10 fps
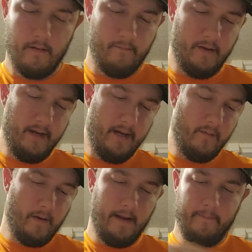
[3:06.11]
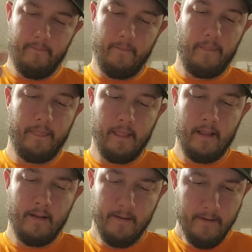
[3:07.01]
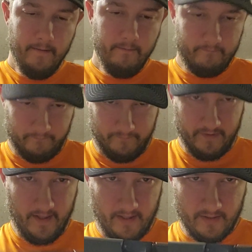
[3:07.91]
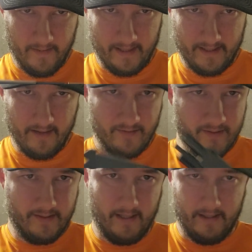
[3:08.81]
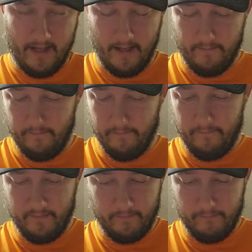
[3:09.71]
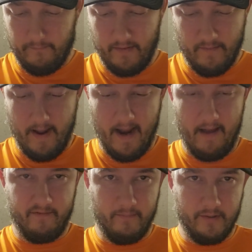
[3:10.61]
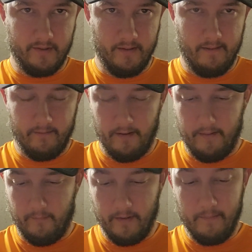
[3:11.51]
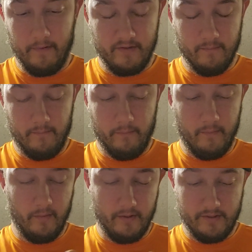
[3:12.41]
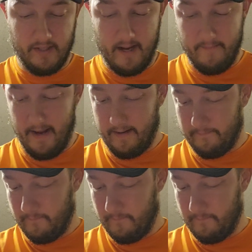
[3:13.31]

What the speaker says: But anyway, so that goes back together just like that. You may have to push your lever up when you pull your slide back.